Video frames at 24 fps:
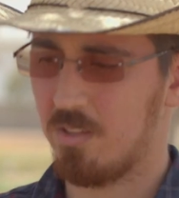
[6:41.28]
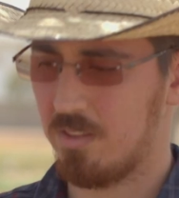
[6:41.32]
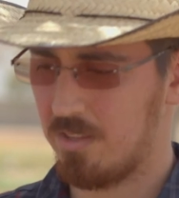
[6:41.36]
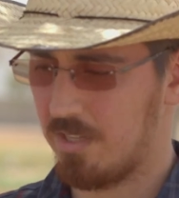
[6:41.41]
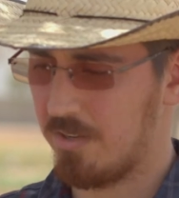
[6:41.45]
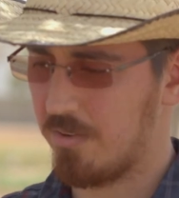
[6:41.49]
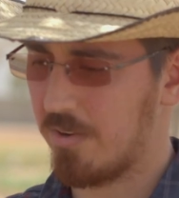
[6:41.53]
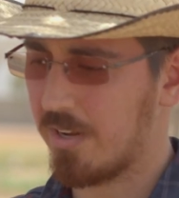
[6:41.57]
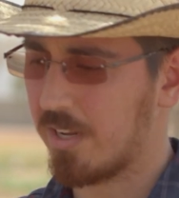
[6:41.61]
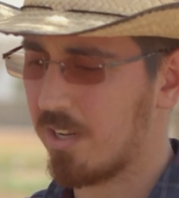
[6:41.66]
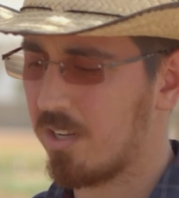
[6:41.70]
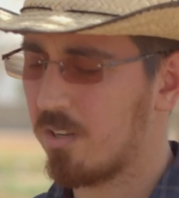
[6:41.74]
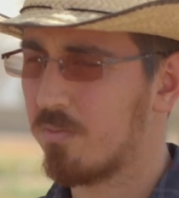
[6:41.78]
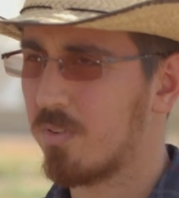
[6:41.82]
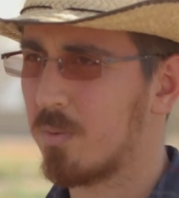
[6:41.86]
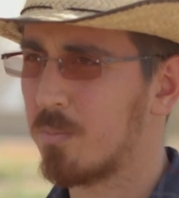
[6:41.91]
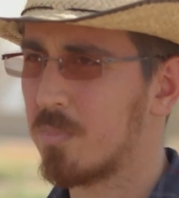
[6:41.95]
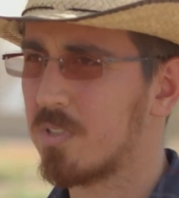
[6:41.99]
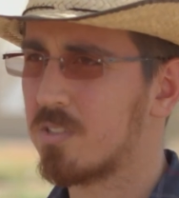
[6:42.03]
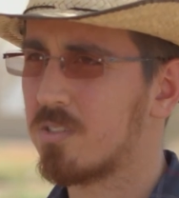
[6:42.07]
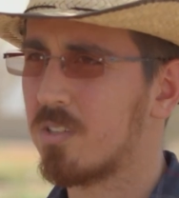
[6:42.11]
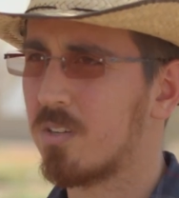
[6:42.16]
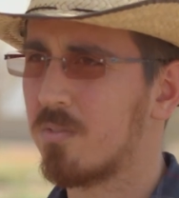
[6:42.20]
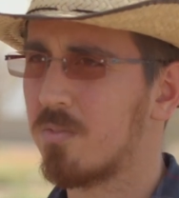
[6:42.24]
directly
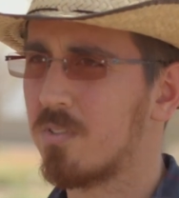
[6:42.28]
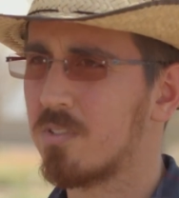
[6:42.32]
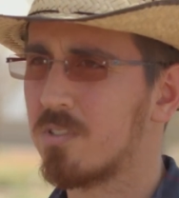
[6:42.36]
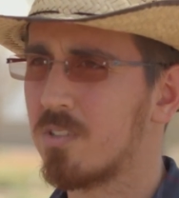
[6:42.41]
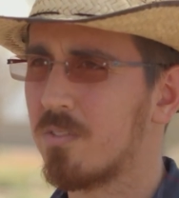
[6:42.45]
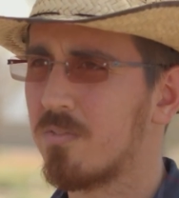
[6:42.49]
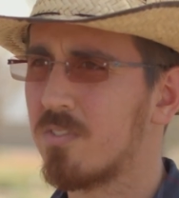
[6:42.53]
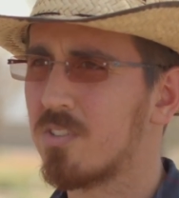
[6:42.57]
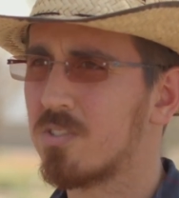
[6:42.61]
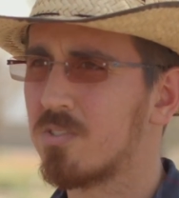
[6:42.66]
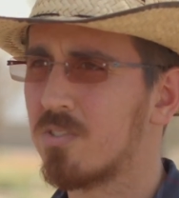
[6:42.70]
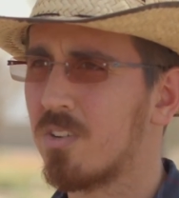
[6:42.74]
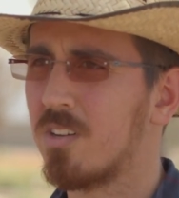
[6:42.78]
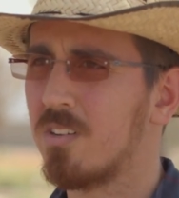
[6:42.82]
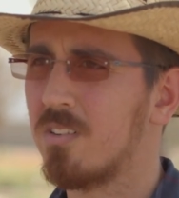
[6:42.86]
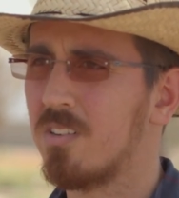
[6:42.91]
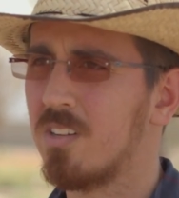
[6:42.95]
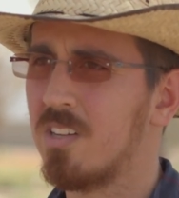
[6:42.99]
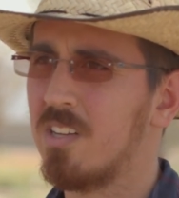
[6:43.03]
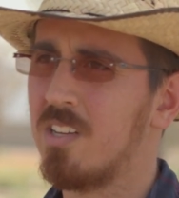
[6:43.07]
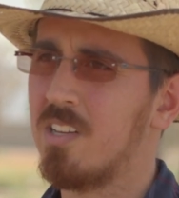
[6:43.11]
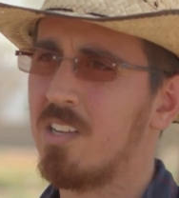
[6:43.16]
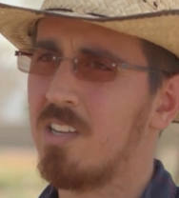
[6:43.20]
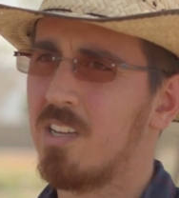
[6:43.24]
from the surface of the soil,
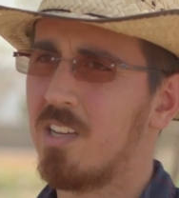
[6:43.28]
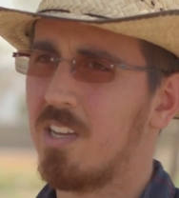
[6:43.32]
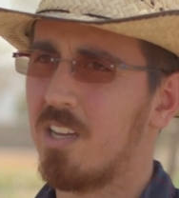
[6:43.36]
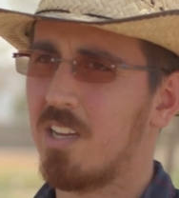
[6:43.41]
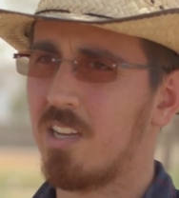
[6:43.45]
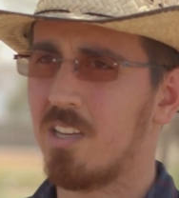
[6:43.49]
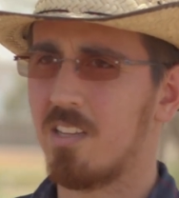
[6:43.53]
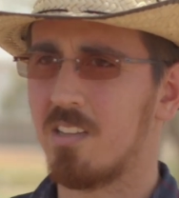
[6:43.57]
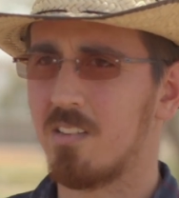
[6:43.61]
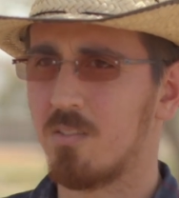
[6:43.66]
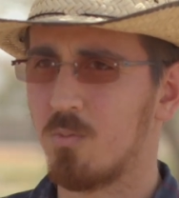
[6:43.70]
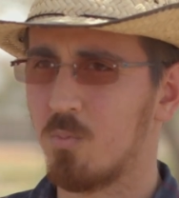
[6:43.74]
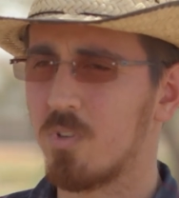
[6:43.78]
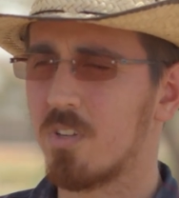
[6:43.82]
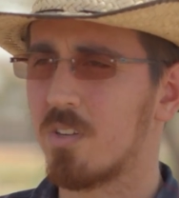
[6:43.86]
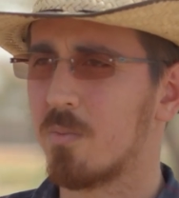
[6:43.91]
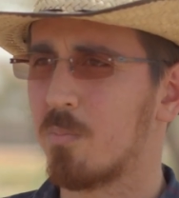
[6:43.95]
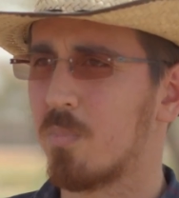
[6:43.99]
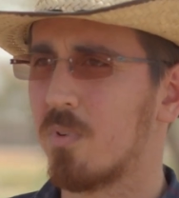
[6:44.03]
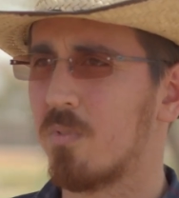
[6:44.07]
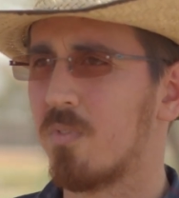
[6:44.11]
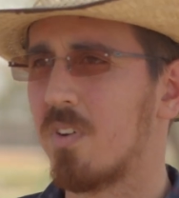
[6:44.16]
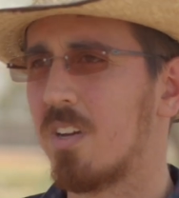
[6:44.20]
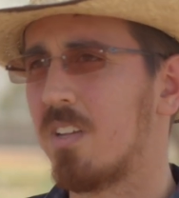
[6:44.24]
and we are
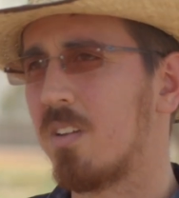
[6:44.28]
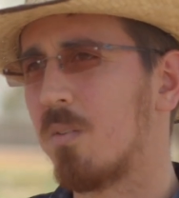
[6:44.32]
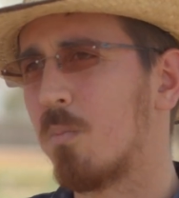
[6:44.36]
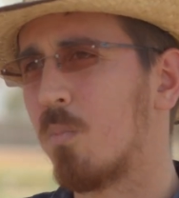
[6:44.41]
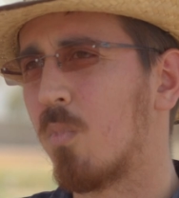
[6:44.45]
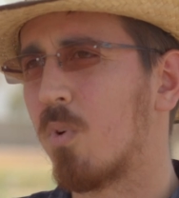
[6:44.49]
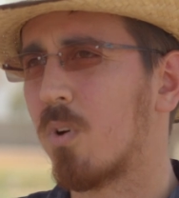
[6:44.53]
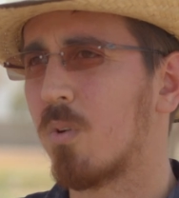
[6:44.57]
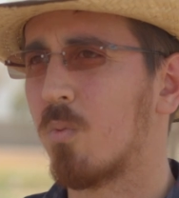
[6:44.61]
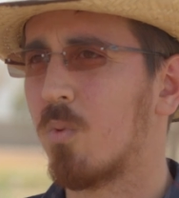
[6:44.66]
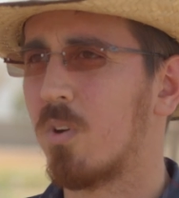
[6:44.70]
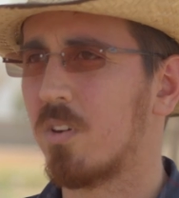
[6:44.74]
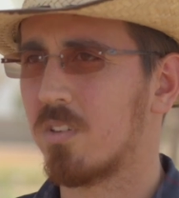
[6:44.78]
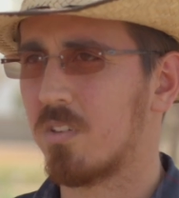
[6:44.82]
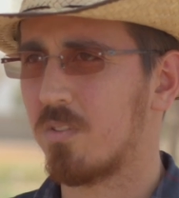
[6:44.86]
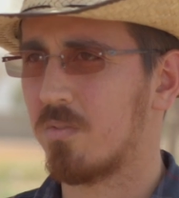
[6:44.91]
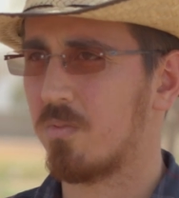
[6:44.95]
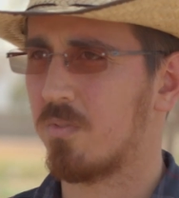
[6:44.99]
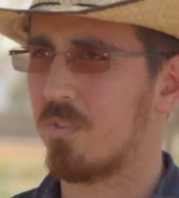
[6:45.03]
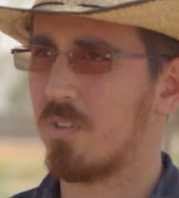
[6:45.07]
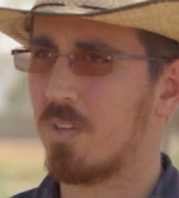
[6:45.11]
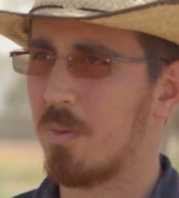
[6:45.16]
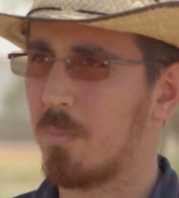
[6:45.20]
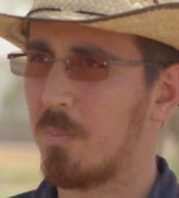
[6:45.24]
providing more water
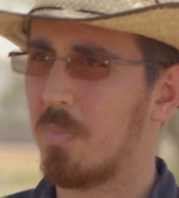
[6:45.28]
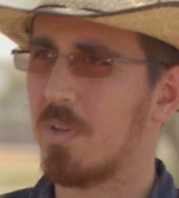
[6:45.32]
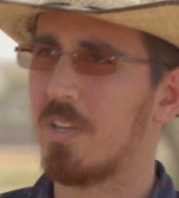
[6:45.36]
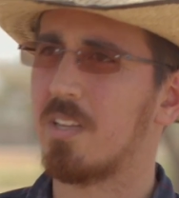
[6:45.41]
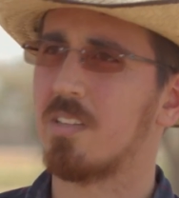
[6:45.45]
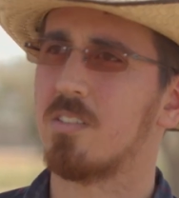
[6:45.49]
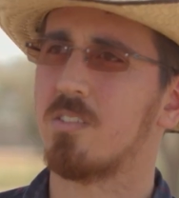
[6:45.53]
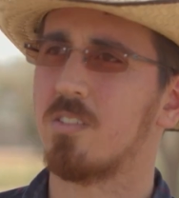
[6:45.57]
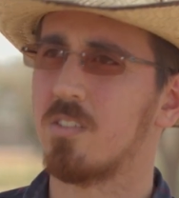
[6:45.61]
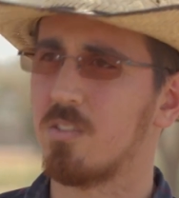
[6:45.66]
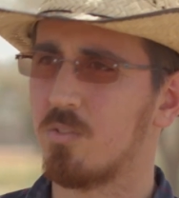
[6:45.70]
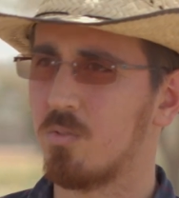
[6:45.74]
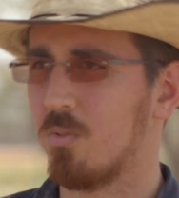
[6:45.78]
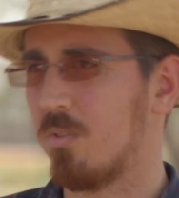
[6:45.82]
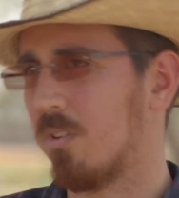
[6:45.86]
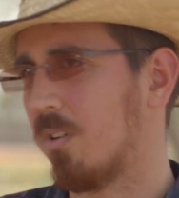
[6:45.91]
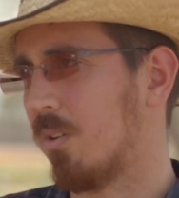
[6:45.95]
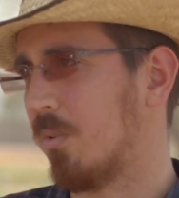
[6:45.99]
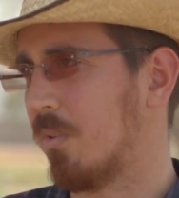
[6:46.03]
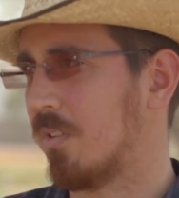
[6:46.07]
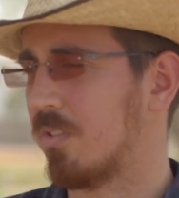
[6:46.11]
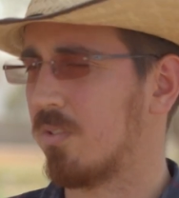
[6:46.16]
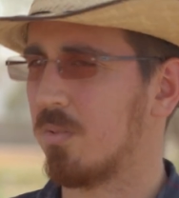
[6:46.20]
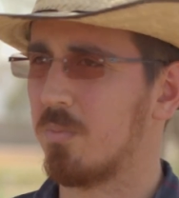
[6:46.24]
for the plant to
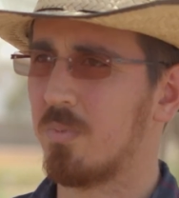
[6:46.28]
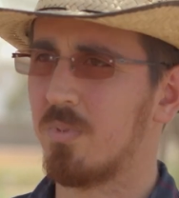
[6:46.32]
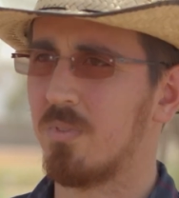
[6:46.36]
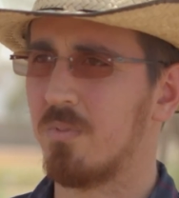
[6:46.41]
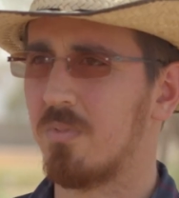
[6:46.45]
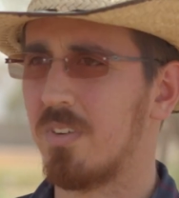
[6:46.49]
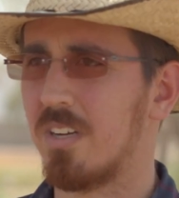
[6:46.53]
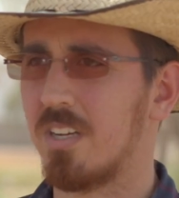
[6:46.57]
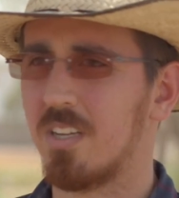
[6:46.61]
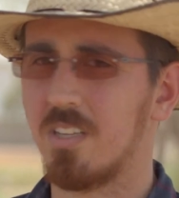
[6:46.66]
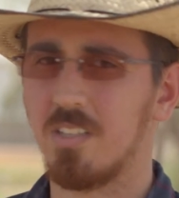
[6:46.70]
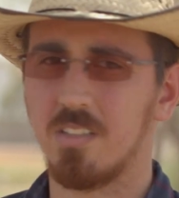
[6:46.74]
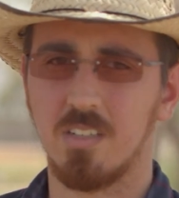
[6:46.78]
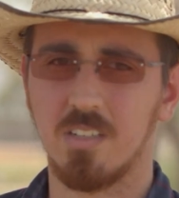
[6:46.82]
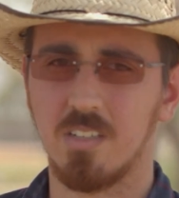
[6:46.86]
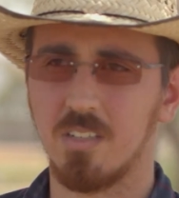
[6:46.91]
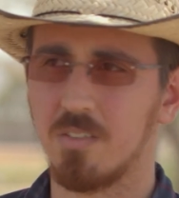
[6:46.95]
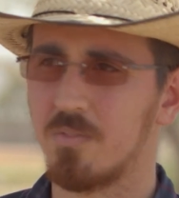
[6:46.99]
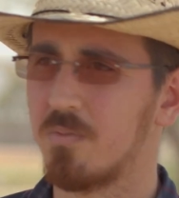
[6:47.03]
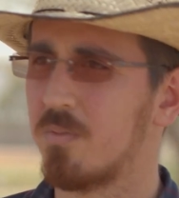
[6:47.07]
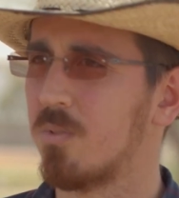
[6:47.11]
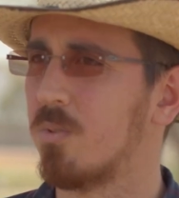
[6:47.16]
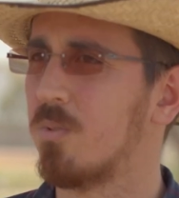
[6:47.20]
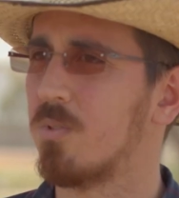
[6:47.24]
grow and to provide
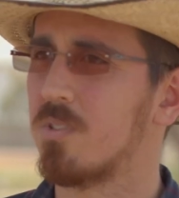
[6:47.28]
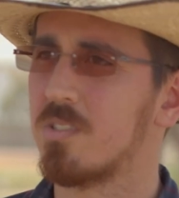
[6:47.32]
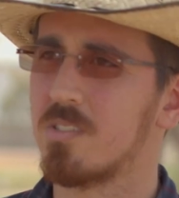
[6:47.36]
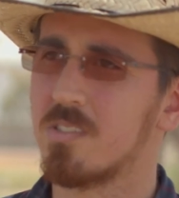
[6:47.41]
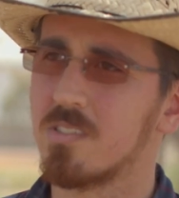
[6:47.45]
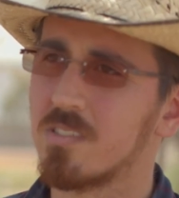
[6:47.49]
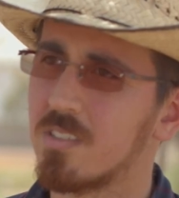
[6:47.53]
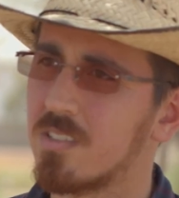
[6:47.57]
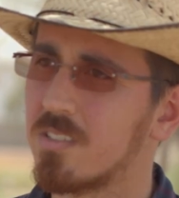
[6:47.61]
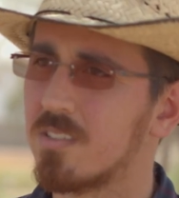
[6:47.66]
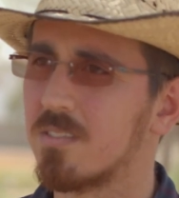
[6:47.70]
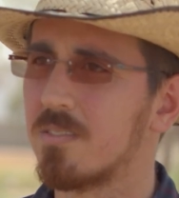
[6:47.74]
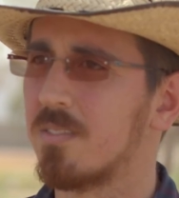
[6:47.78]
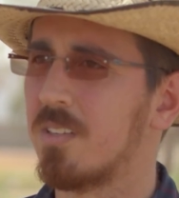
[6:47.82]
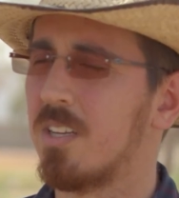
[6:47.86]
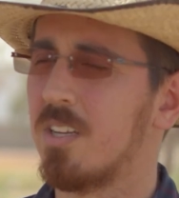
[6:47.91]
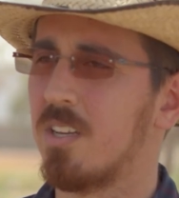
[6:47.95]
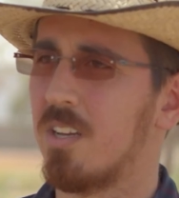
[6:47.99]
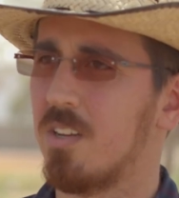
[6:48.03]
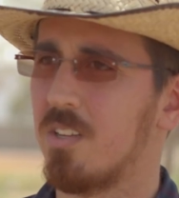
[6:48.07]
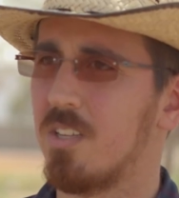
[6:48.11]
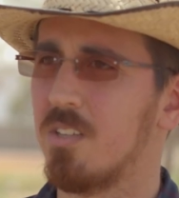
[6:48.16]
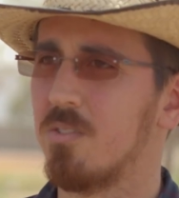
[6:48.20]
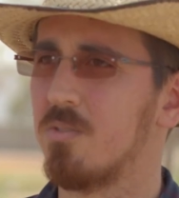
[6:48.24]
fruits and
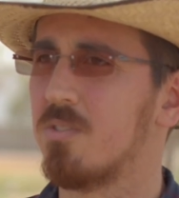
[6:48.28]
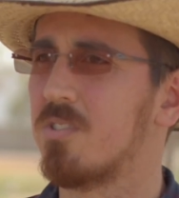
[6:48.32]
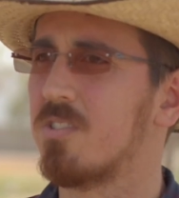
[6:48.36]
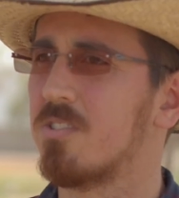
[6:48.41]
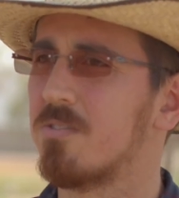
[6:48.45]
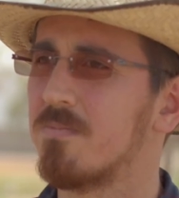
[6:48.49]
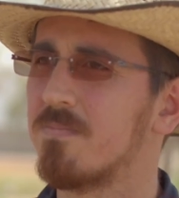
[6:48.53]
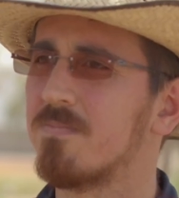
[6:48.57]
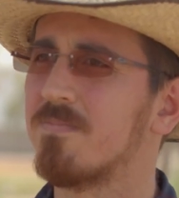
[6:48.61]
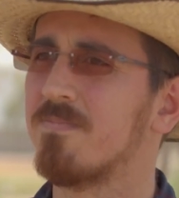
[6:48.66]
yields.